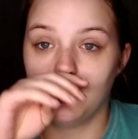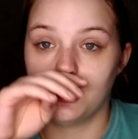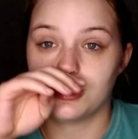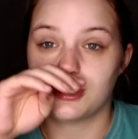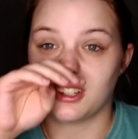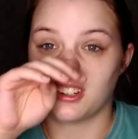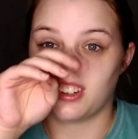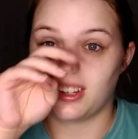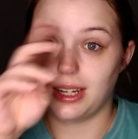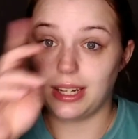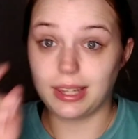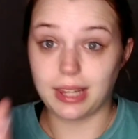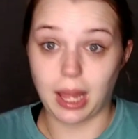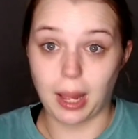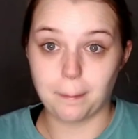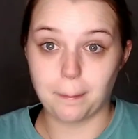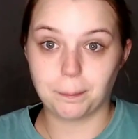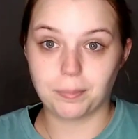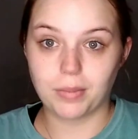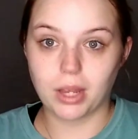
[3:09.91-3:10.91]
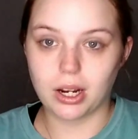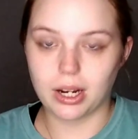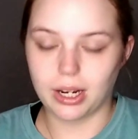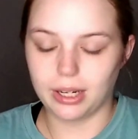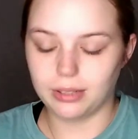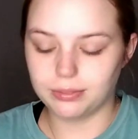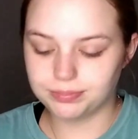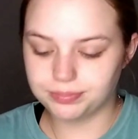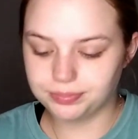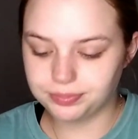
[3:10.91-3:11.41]
So I'm getting that. All
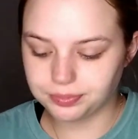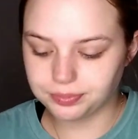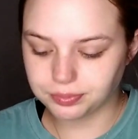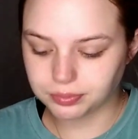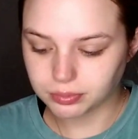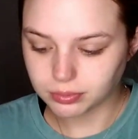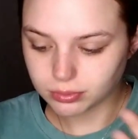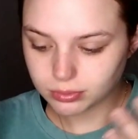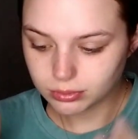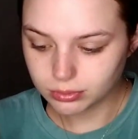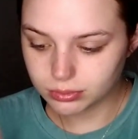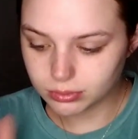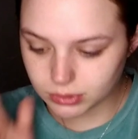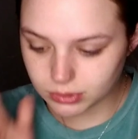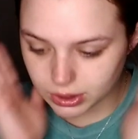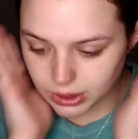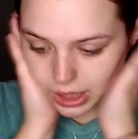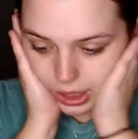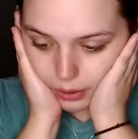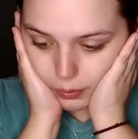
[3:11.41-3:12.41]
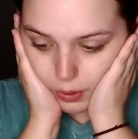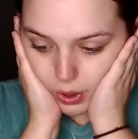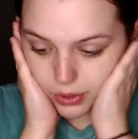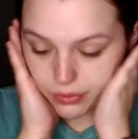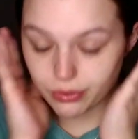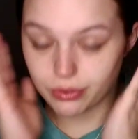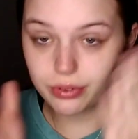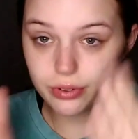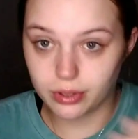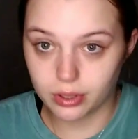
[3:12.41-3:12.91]
right, now that we have